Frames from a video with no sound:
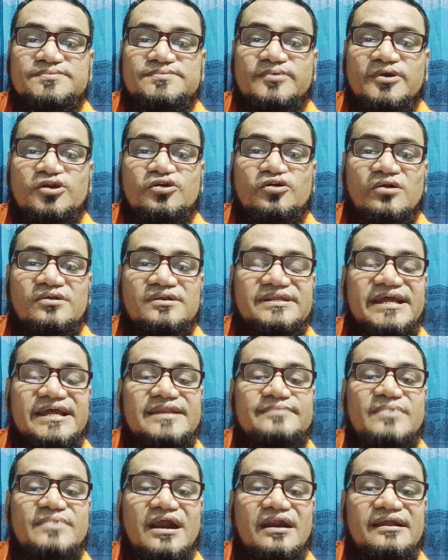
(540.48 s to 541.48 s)
for
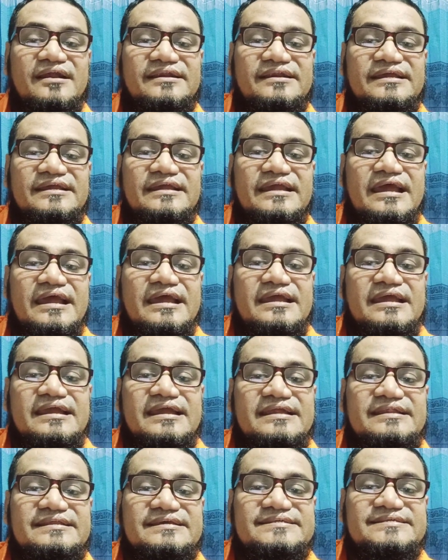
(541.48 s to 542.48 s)
content marketing.
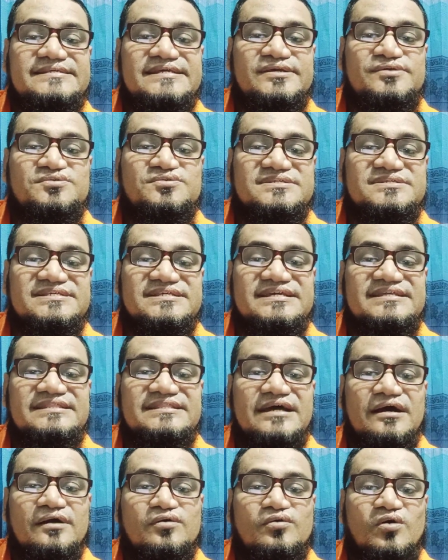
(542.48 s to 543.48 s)
It is you see
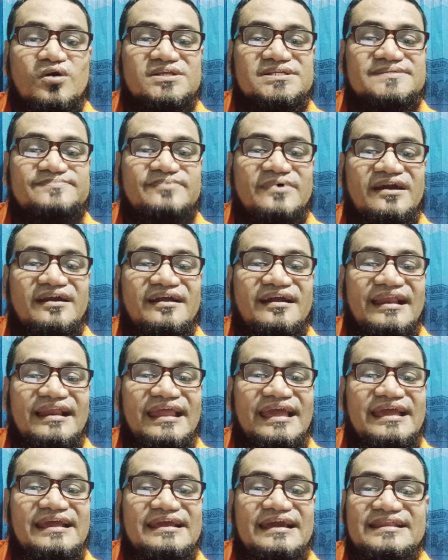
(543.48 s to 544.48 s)
the cost per
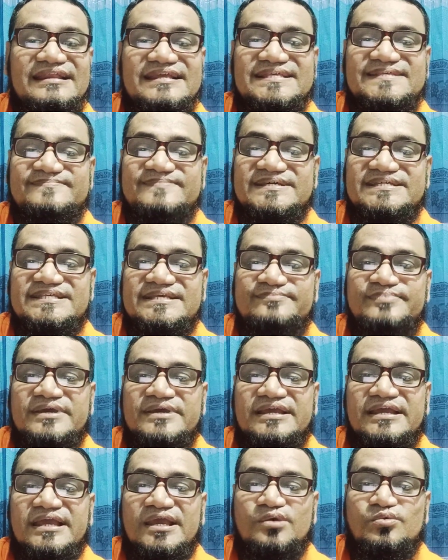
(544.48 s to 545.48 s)
click and
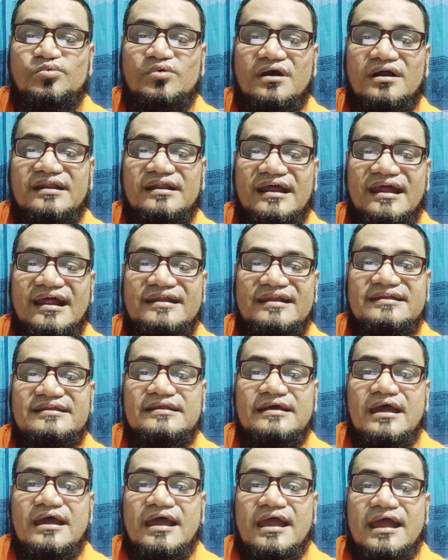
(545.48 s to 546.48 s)
specific keyword
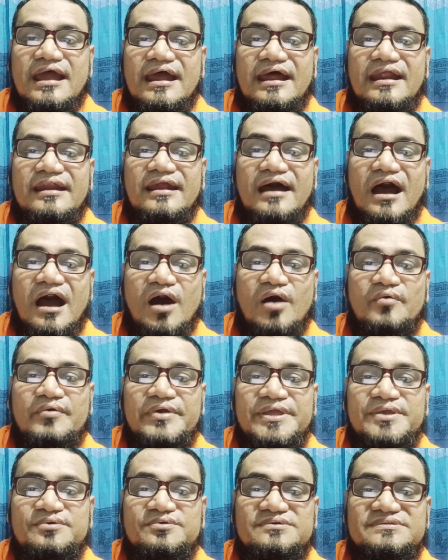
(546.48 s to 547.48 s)
and how
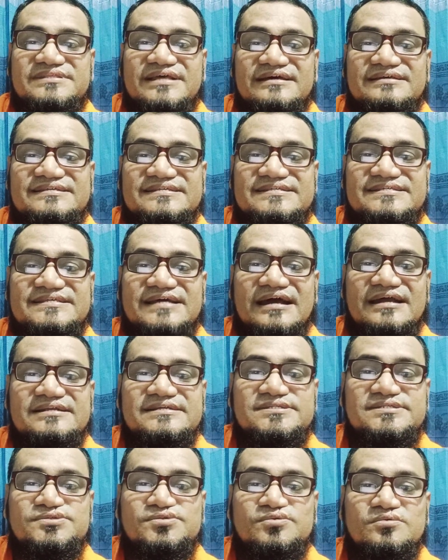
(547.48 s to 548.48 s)
use the
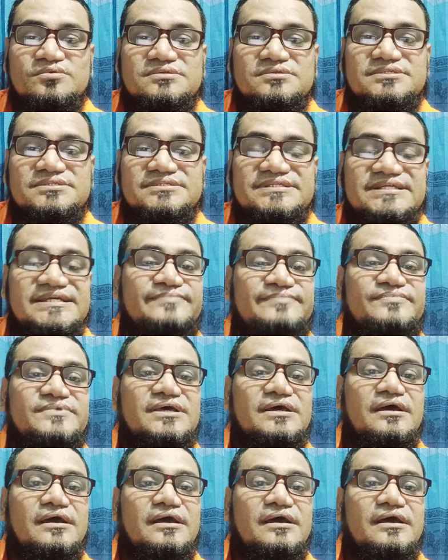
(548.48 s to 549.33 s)
search tools streams.